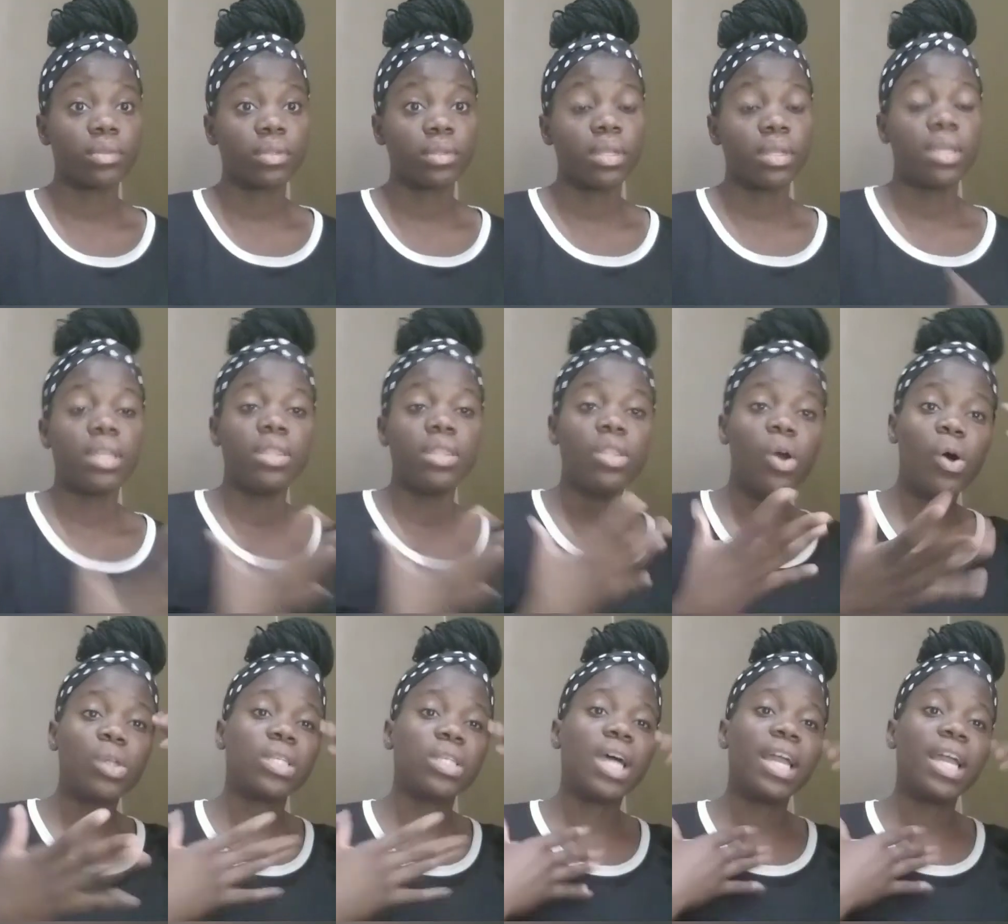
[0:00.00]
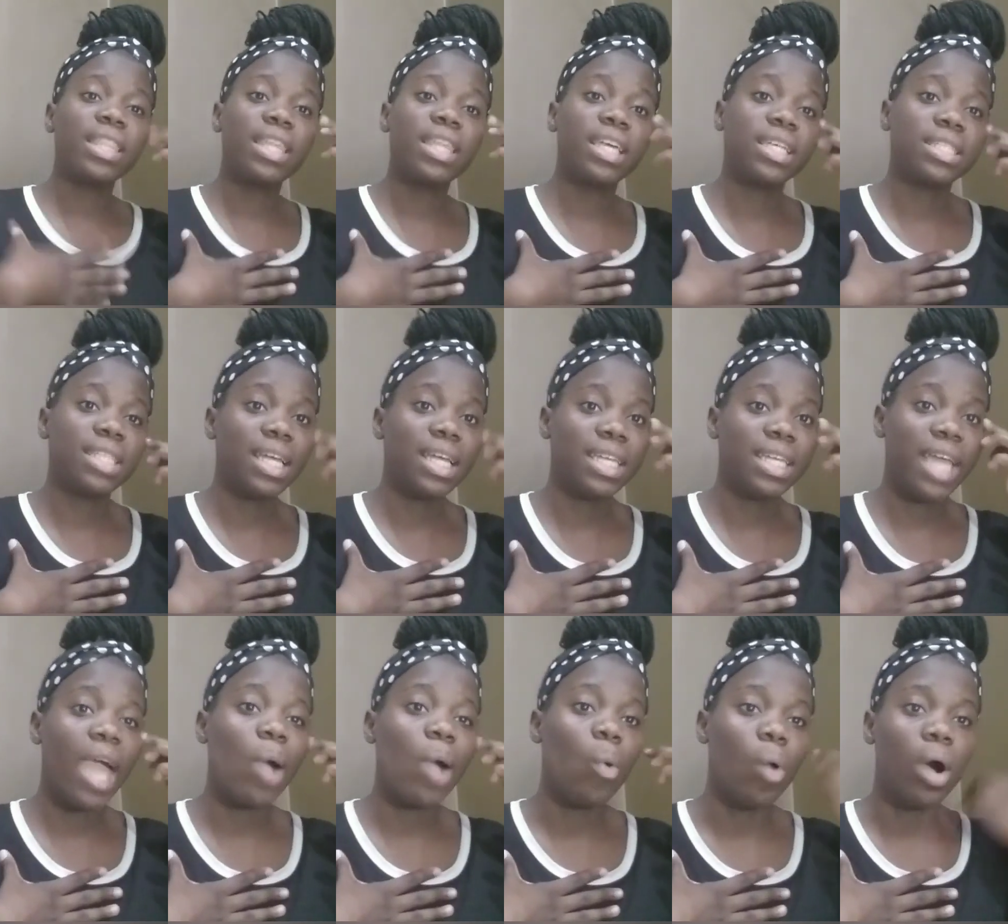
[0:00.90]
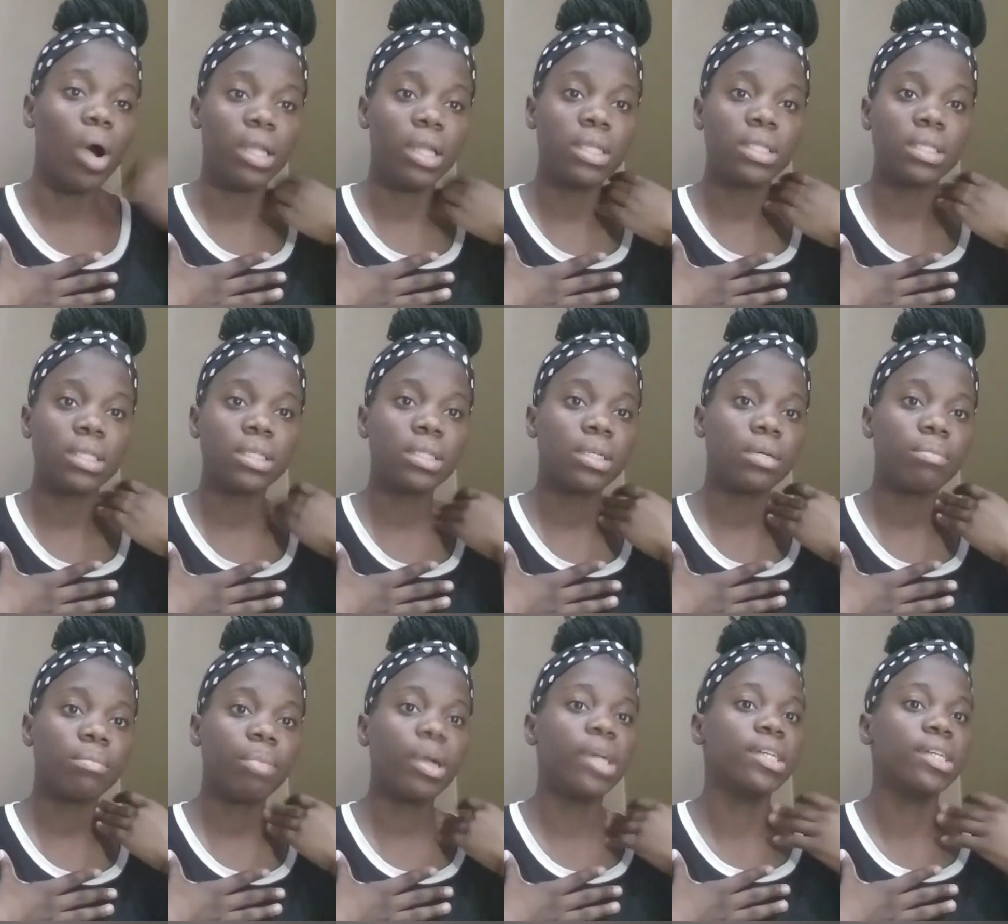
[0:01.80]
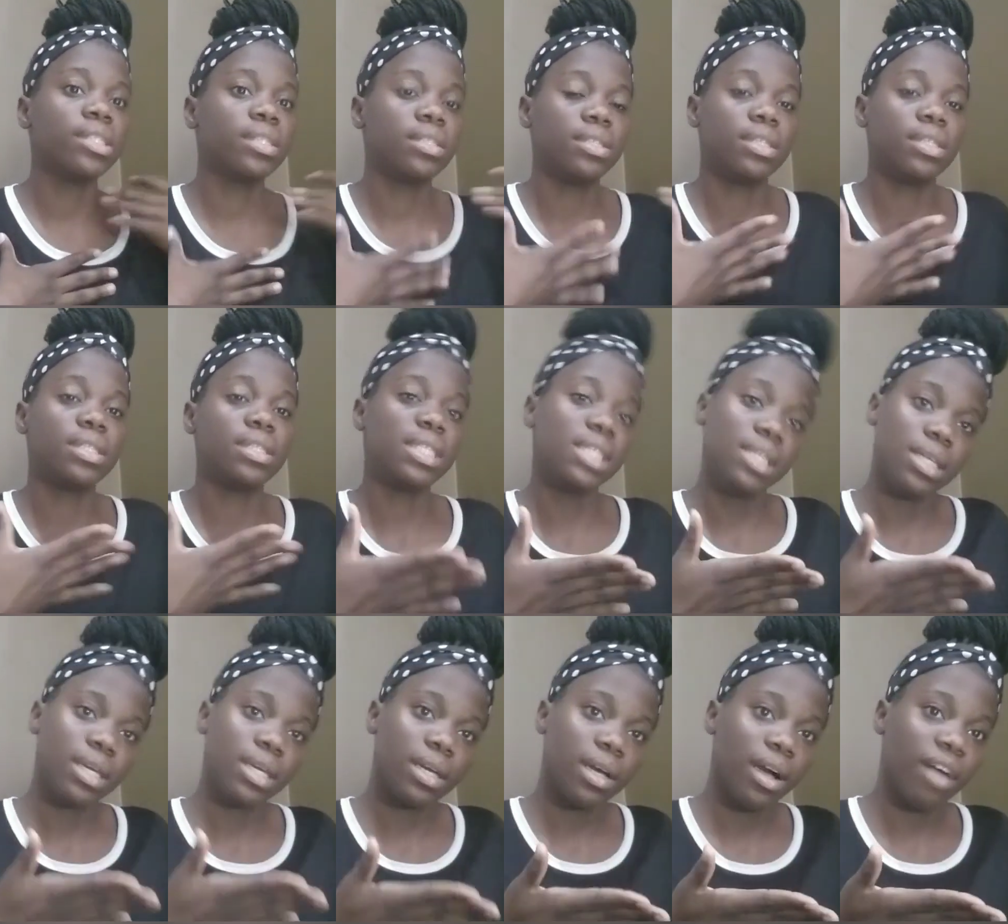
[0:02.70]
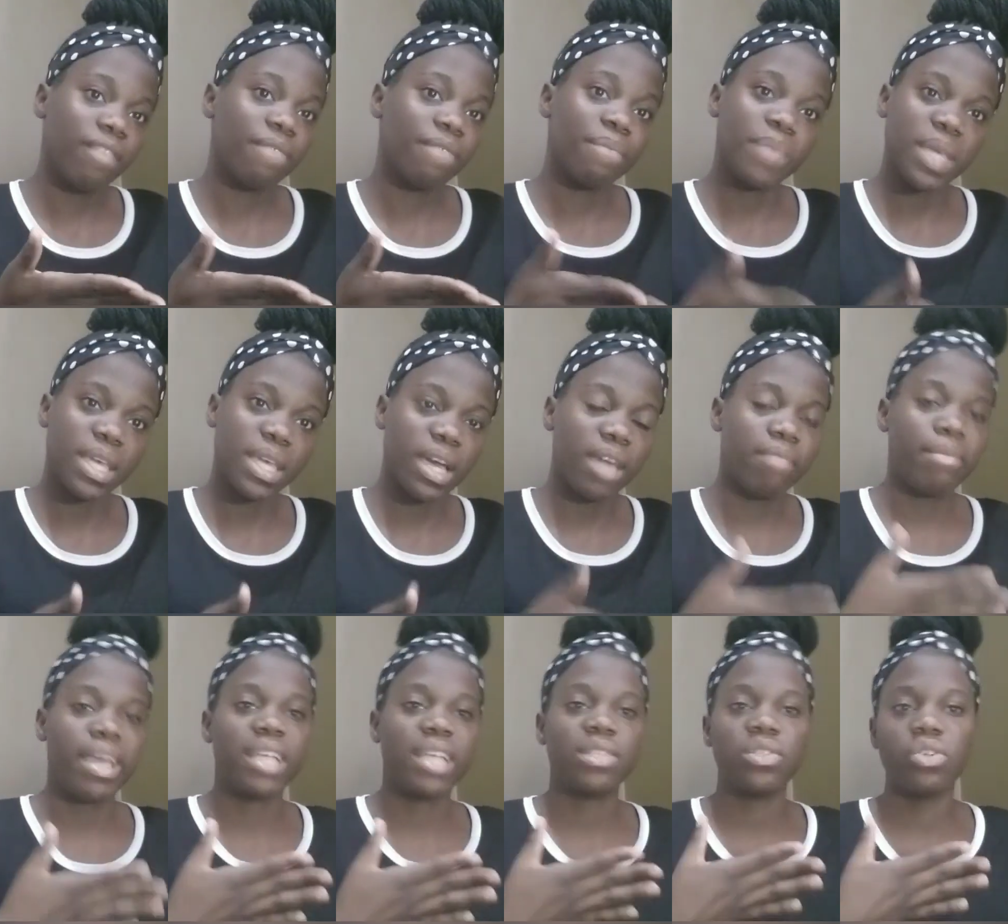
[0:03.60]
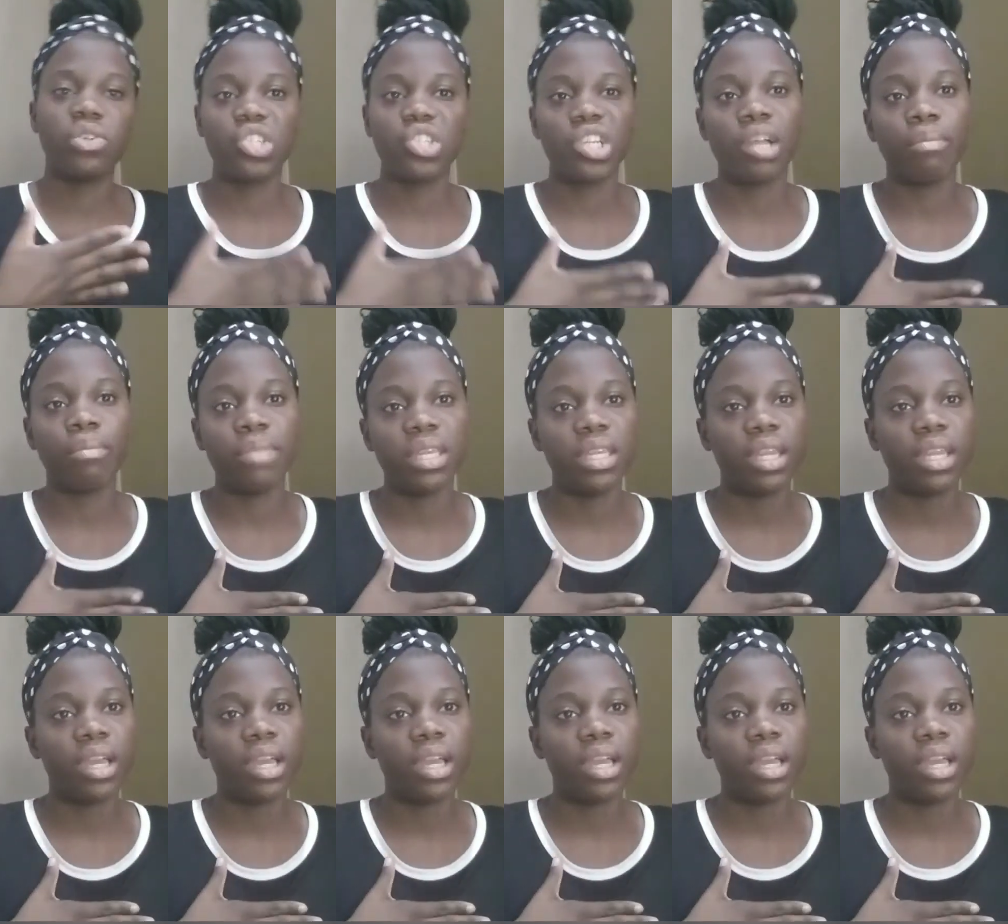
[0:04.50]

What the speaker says: Those are the things that I want person to see of me on my social media.